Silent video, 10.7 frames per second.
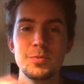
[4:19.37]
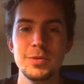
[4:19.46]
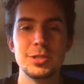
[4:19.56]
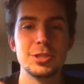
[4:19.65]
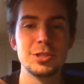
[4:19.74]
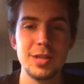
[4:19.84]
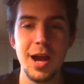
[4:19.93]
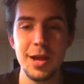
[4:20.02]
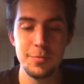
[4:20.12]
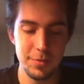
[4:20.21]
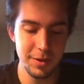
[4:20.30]
which I
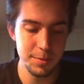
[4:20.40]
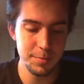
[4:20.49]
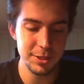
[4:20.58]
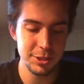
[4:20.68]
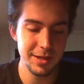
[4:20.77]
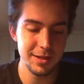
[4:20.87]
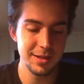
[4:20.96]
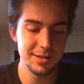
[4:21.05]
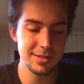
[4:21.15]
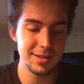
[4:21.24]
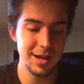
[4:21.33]
really appreciate
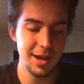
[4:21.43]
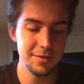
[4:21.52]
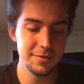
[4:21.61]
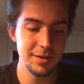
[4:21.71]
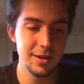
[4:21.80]
because I've